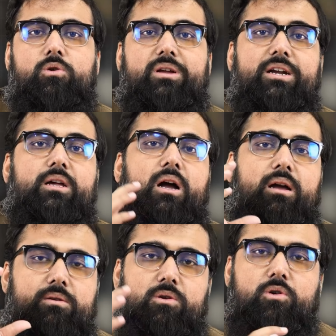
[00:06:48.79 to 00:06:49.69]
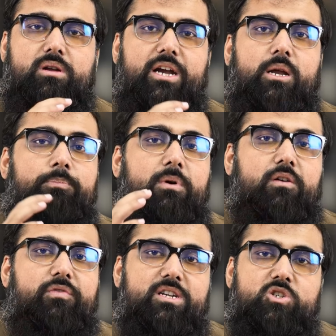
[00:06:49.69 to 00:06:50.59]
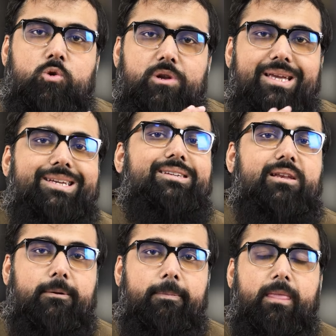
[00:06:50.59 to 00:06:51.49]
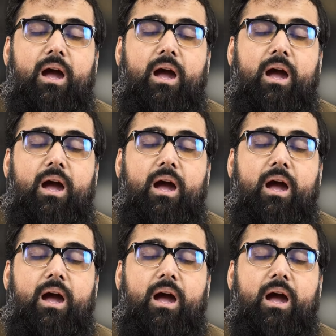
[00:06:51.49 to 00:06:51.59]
get a perfect score easily.